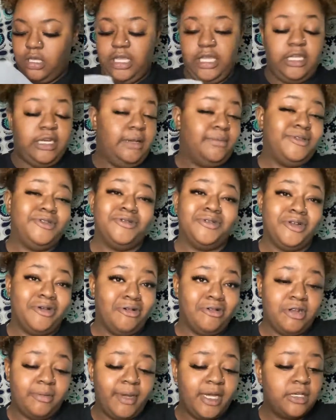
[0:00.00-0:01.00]
And I'm doing it
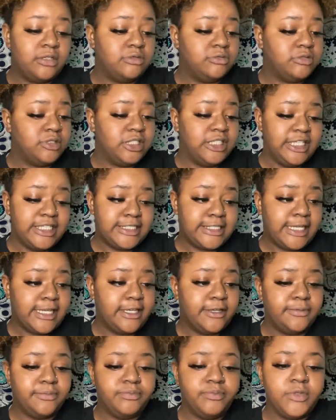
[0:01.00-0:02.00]
all on my own. Yes, I
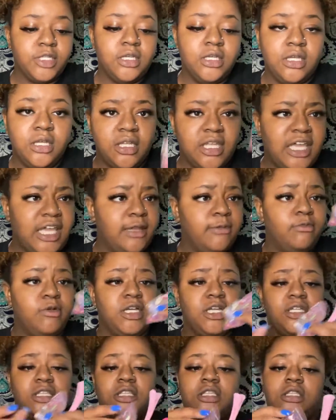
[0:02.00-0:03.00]
am. Came
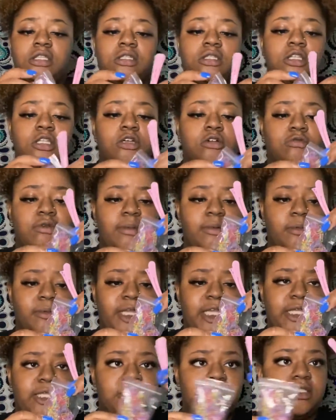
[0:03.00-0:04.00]
with little rubber
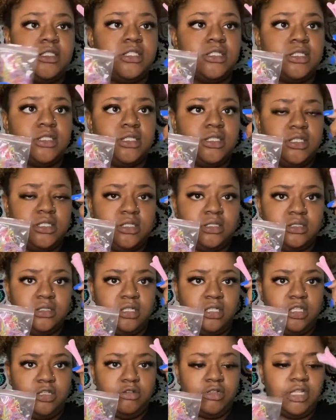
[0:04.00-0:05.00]
bands and a
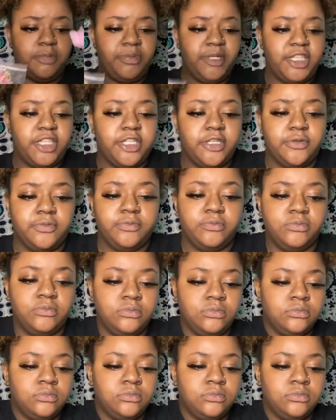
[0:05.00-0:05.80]
little clippy thing.